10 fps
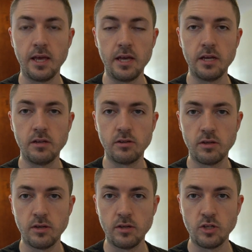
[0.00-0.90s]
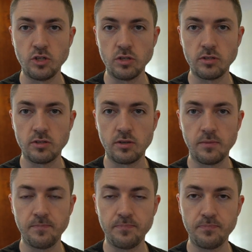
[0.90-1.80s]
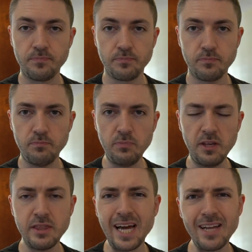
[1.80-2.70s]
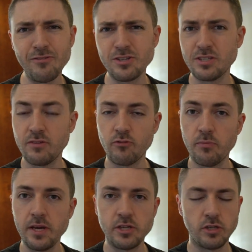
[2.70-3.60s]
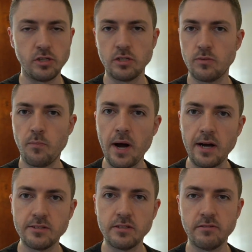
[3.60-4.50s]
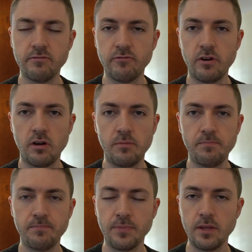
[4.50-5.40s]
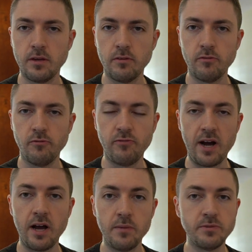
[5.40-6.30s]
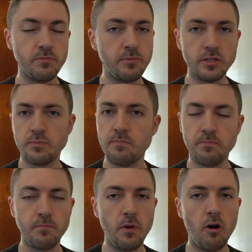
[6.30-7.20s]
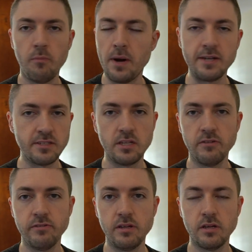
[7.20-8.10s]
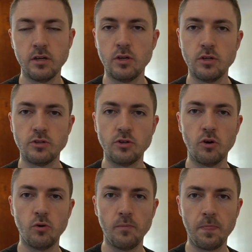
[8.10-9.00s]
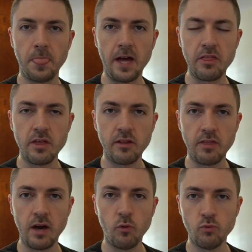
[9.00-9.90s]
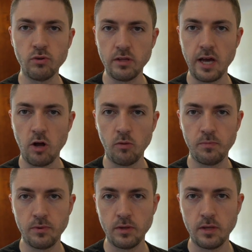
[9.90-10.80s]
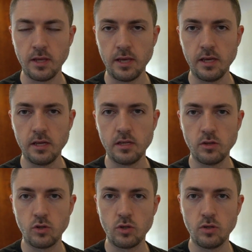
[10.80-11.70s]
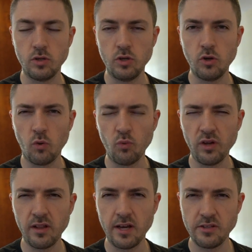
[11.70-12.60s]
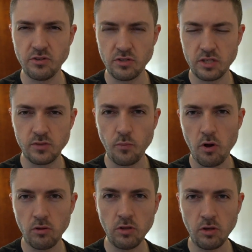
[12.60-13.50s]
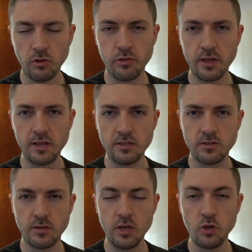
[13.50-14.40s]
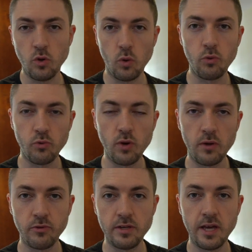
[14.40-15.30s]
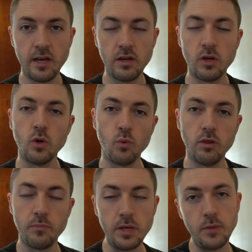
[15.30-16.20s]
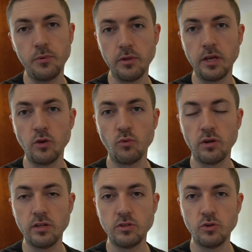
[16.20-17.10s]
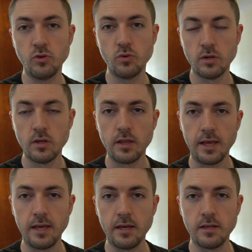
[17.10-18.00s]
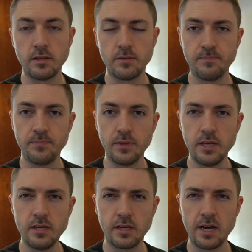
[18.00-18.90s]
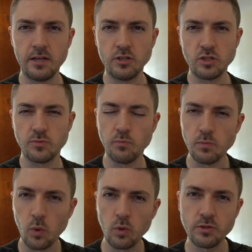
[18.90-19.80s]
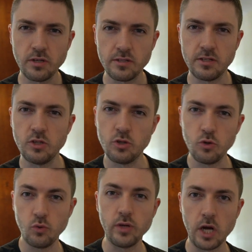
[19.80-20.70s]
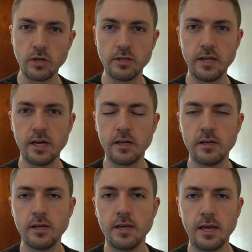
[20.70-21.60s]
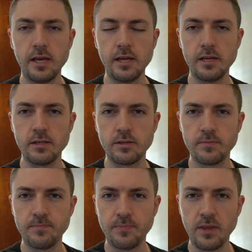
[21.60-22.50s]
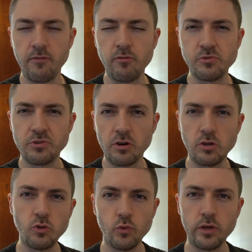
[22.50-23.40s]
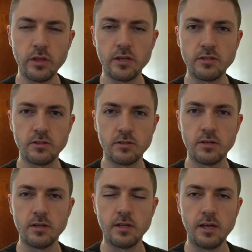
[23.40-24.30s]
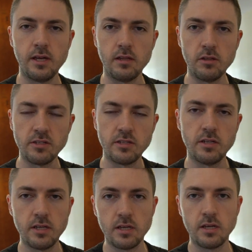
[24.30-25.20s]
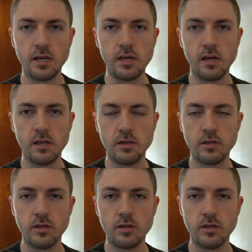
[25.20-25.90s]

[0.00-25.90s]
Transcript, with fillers: and just not even just information, just positive um, vibes and just all positivity. So I think that will really help. And you don't realize there's small little things that you go throughout the day with the people that you run into, and it kind of just molds us into who we are today. And if you start doing this and listening and